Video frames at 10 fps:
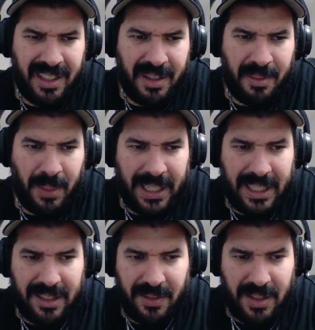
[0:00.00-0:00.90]
black
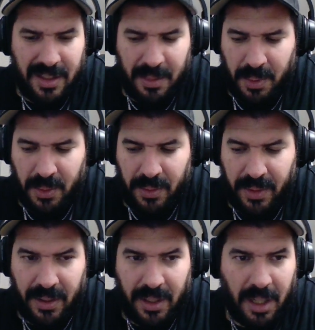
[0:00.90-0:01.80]
has a very simple move
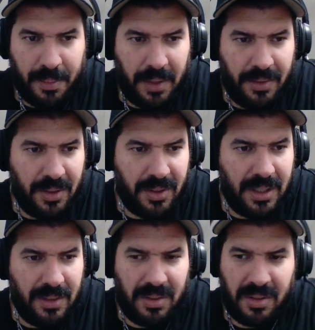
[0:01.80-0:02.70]
here. Karpov just
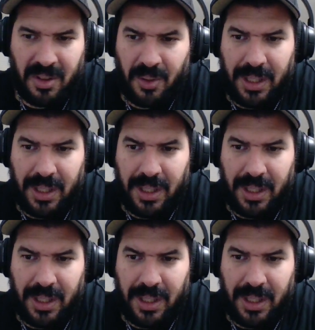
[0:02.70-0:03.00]
gives queen